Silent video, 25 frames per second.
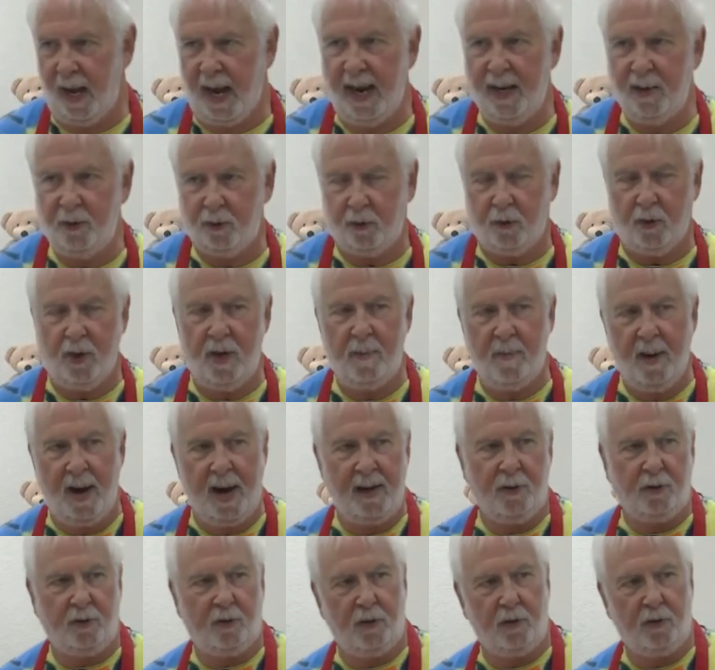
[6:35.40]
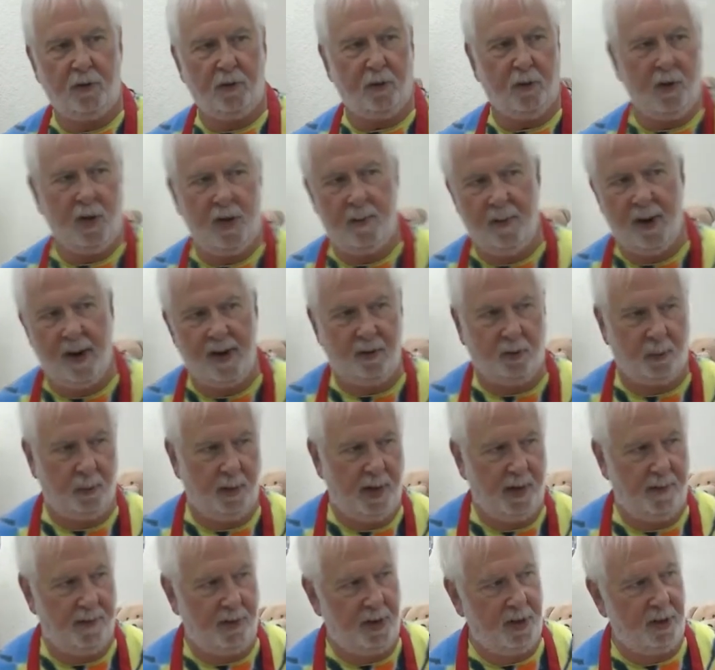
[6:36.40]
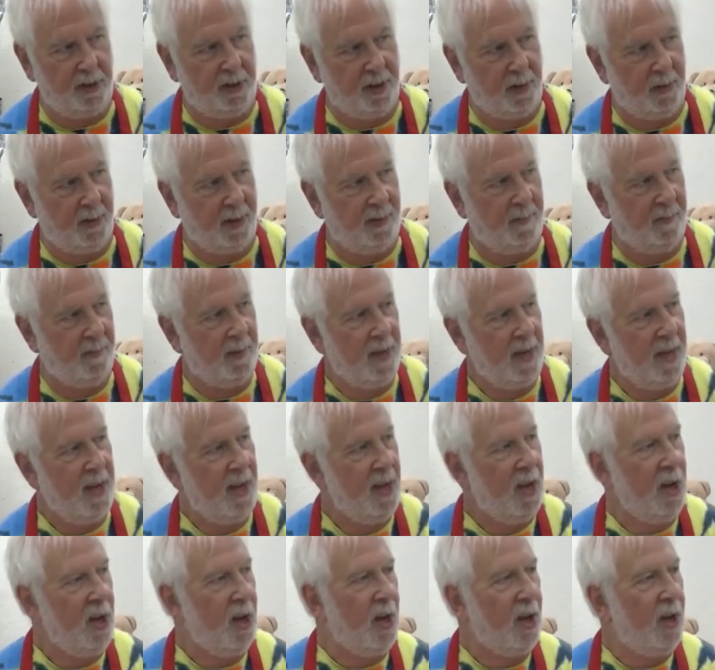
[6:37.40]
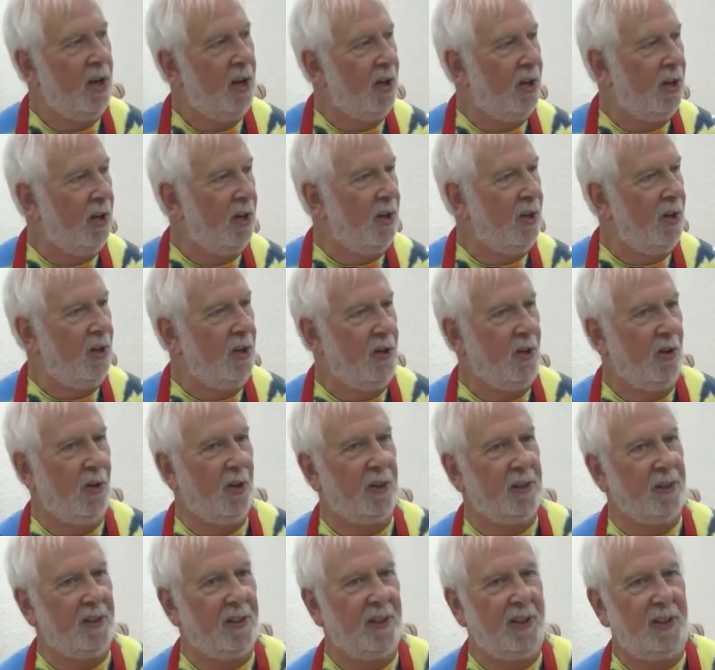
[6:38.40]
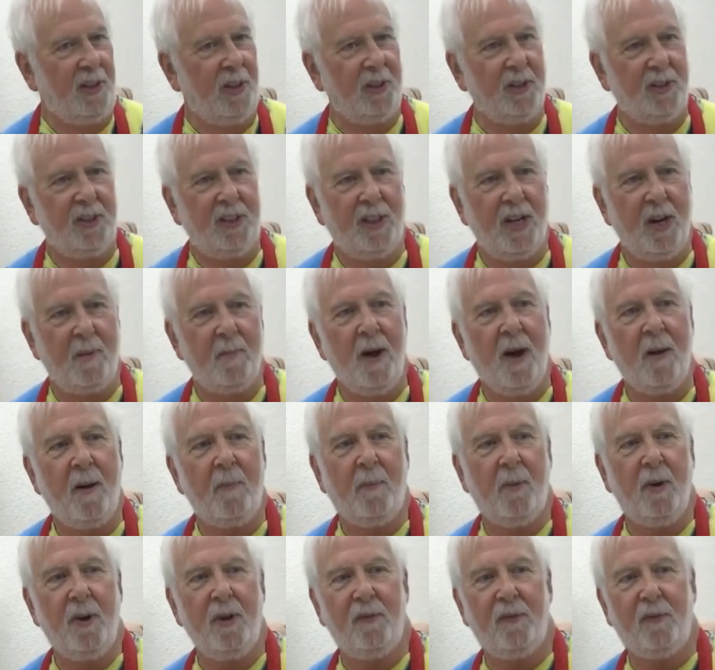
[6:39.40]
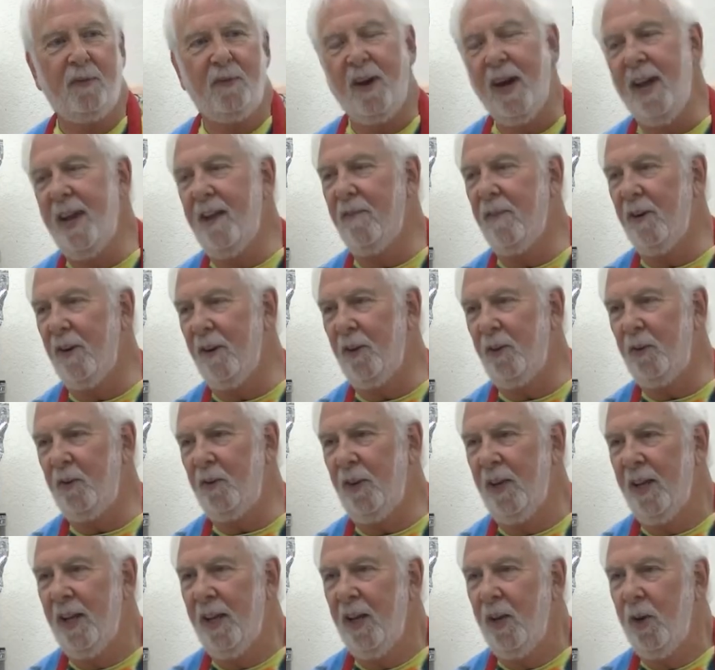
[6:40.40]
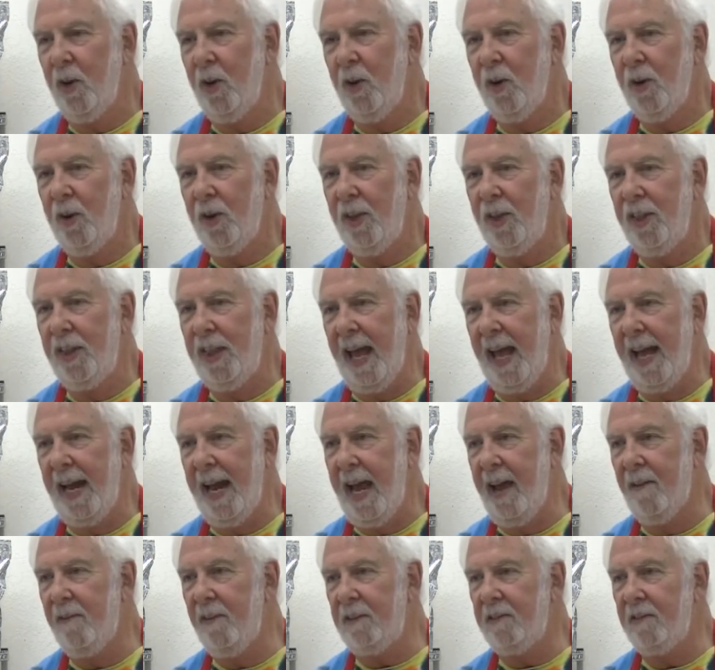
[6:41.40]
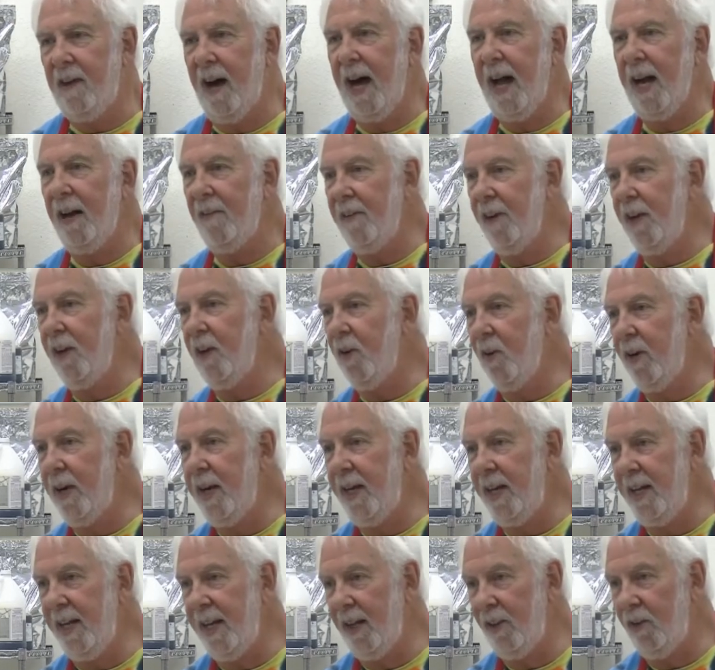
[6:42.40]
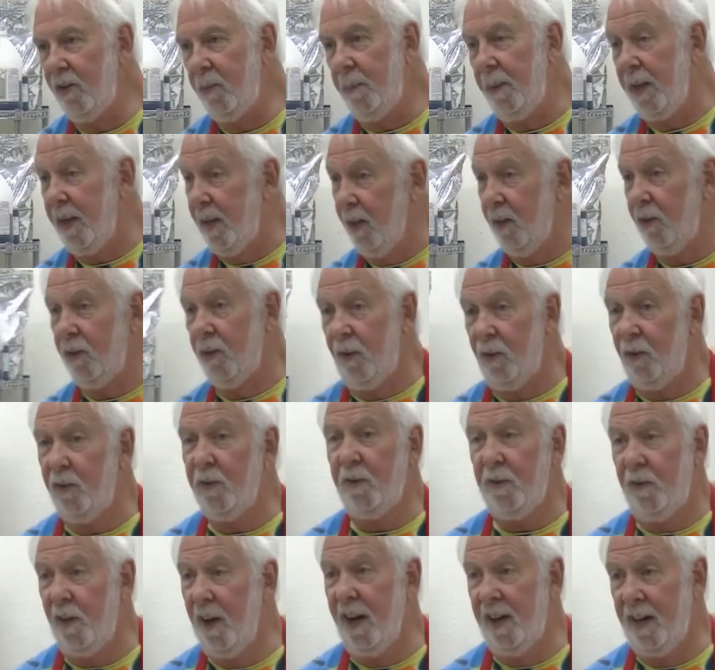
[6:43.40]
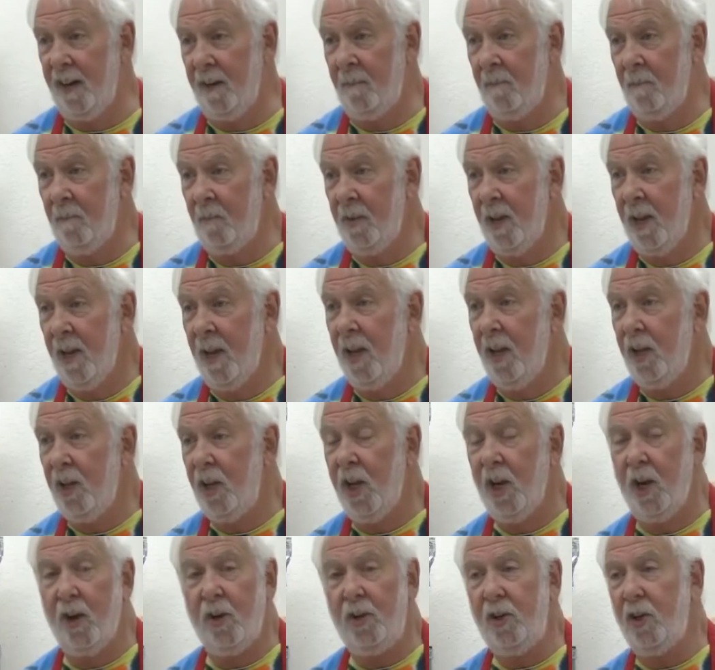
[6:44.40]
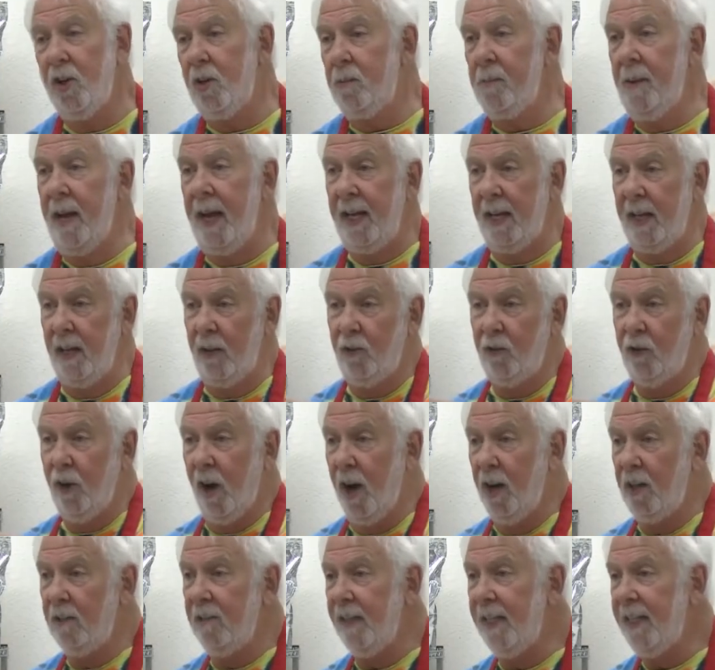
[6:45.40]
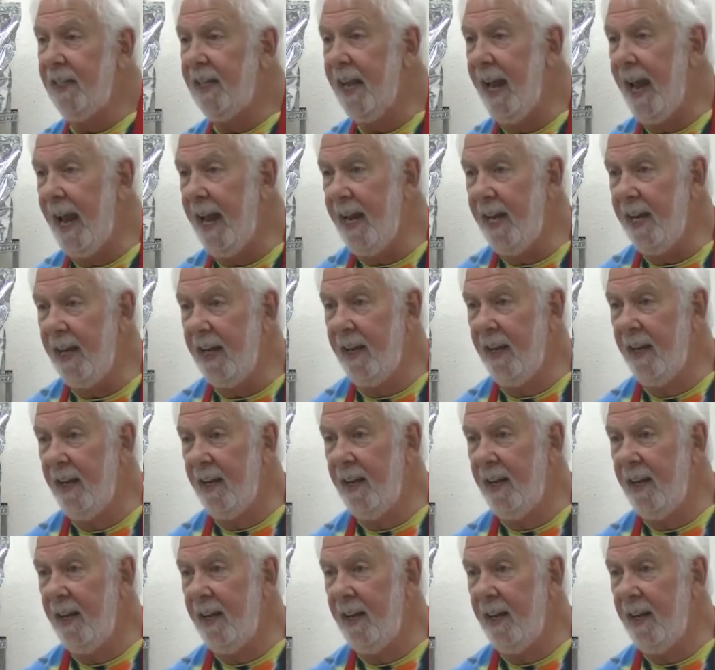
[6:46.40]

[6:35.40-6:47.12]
ice cream, ices, cream ice, whatever you're doing, you'll you'll come up with flavors that have a lot of ingredients because it's fun. You know, you'll make a chocolate cake